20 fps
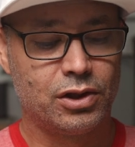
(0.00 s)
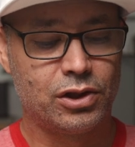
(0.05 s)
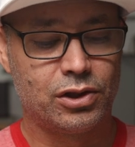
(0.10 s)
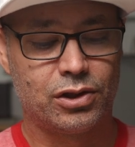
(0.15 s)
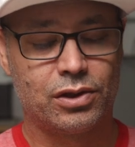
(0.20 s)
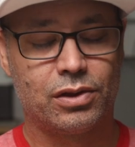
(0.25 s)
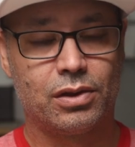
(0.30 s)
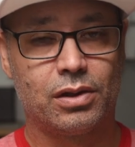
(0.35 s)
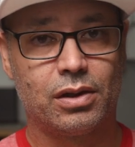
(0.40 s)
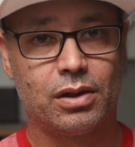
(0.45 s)

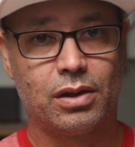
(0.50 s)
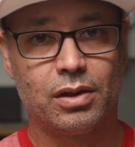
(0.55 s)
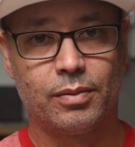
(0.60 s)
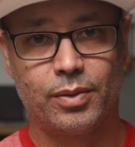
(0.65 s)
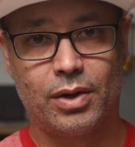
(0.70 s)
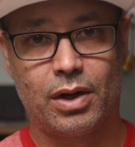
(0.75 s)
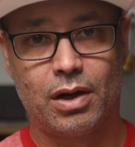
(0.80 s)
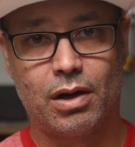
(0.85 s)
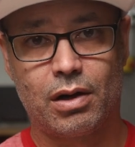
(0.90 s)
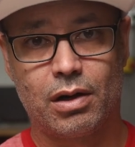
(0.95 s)

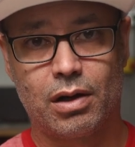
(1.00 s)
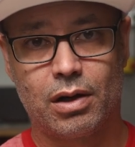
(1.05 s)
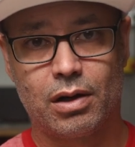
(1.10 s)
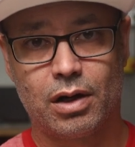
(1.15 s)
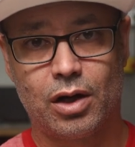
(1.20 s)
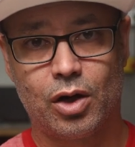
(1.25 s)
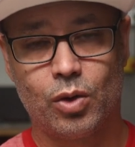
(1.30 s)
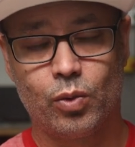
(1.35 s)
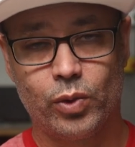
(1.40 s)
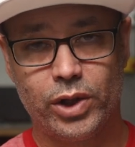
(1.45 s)
disturb our
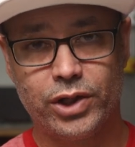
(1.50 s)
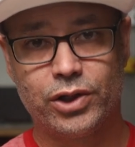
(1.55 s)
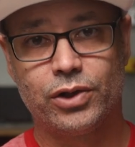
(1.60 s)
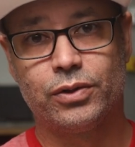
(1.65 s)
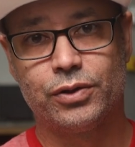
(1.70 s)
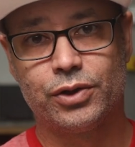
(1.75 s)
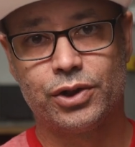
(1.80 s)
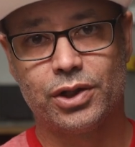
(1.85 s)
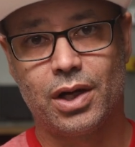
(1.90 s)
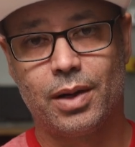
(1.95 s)

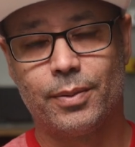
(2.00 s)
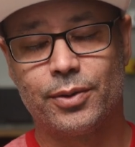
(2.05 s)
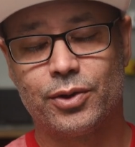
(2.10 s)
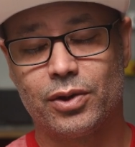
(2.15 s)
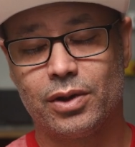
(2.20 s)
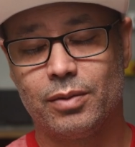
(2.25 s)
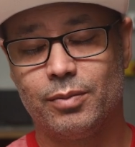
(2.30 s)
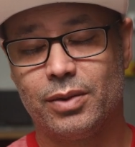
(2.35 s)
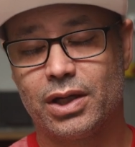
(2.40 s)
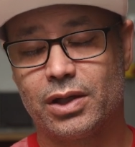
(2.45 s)
original
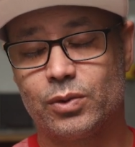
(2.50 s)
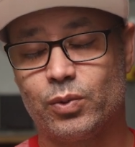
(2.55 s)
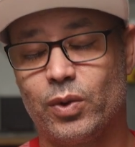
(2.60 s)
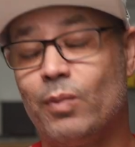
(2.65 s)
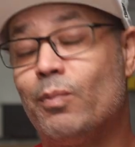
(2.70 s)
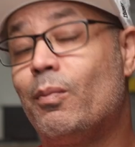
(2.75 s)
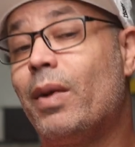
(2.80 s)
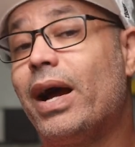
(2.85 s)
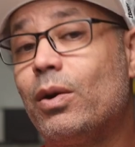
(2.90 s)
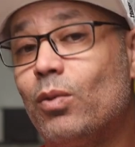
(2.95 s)
geometry because we
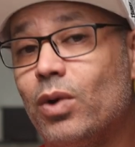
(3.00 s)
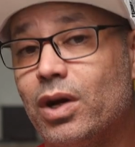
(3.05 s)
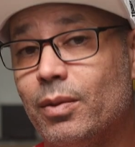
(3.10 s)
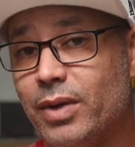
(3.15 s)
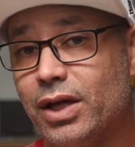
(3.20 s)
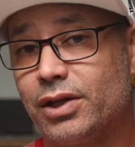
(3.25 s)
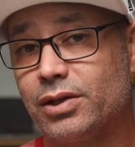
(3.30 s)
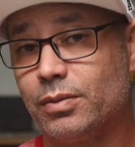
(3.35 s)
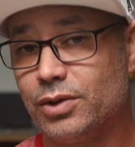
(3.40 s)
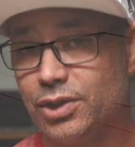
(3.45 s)
might want to
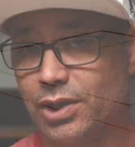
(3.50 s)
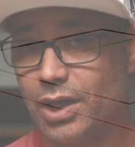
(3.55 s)
make some